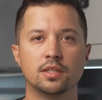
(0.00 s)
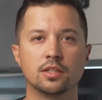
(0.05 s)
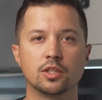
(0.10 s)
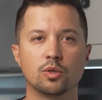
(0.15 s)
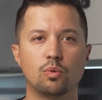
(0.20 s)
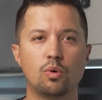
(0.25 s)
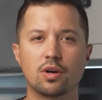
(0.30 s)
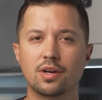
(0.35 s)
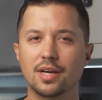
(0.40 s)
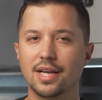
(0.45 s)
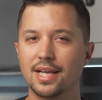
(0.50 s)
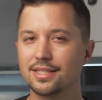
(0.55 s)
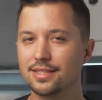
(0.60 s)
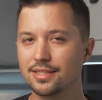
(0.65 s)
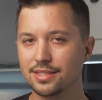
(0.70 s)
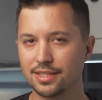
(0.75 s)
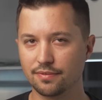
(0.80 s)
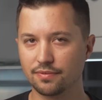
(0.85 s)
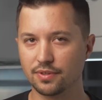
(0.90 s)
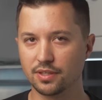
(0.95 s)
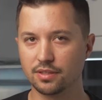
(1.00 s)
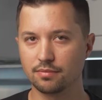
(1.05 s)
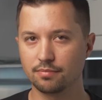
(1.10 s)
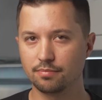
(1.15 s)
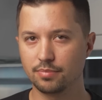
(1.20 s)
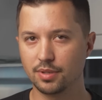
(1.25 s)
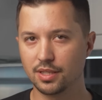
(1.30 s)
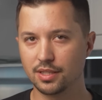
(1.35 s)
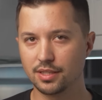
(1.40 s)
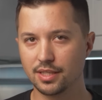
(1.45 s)
The water isn't different,
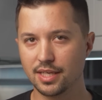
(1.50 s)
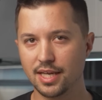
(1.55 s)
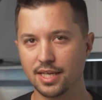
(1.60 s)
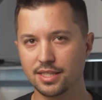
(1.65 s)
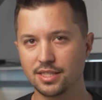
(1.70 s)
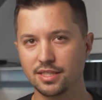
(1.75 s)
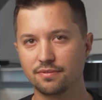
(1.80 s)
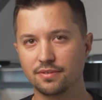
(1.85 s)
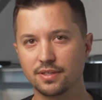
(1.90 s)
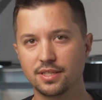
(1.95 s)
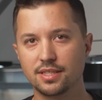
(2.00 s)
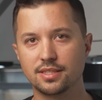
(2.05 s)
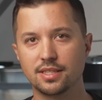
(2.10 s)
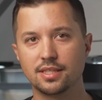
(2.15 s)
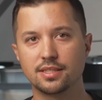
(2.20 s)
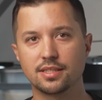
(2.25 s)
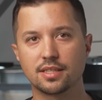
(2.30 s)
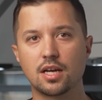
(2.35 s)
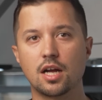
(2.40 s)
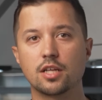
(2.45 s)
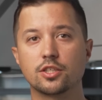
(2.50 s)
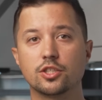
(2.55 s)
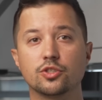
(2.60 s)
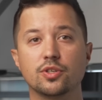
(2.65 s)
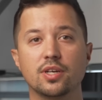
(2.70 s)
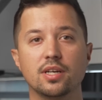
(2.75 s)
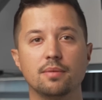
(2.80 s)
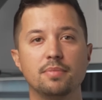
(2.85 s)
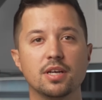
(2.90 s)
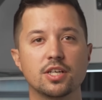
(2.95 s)
but antifreeze is a
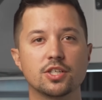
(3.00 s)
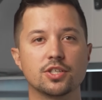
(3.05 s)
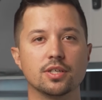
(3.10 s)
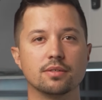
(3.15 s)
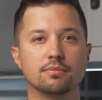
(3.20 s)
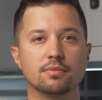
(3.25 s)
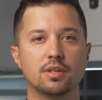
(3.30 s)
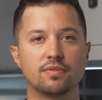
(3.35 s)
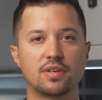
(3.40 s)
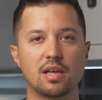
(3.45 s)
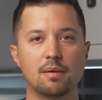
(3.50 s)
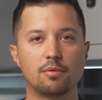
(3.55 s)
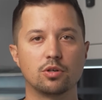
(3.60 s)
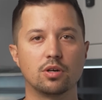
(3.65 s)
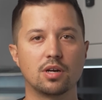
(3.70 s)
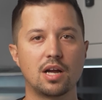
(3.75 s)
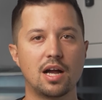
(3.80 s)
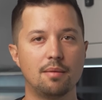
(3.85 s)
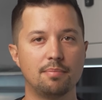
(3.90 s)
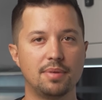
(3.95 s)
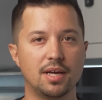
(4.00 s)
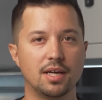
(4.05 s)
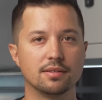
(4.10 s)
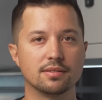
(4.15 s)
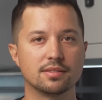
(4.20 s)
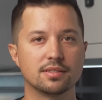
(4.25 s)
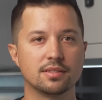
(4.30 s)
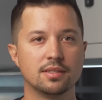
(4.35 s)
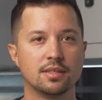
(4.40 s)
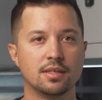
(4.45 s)
concentrated mixture of chemical
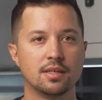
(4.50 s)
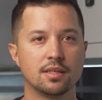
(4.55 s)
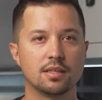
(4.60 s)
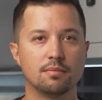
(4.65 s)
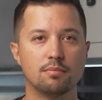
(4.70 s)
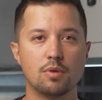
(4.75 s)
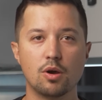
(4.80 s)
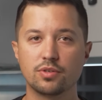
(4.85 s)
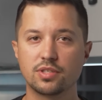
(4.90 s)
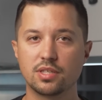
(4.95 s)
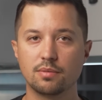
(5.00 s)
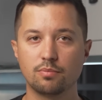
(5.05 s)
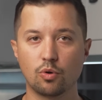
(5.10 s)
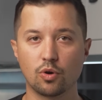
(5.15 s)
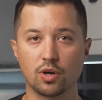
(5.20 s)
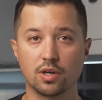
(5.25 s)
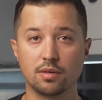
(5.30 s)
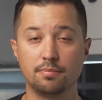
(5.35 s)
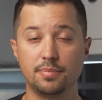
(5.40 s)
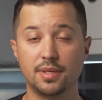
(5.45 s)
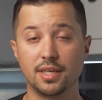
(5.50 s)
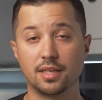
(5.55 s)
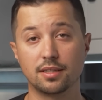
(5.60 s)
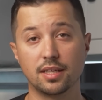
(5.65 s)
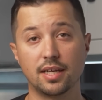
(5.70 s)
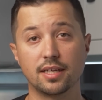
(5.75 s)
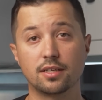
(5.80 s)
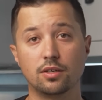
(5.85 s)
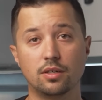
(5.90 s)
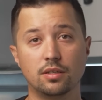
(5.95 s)
compounds, the most important being
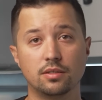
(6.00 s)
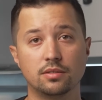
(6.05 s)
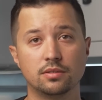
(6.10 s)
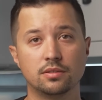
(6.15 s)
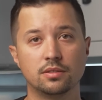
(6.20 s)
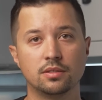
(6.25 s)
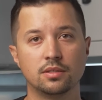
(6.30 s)
glycol.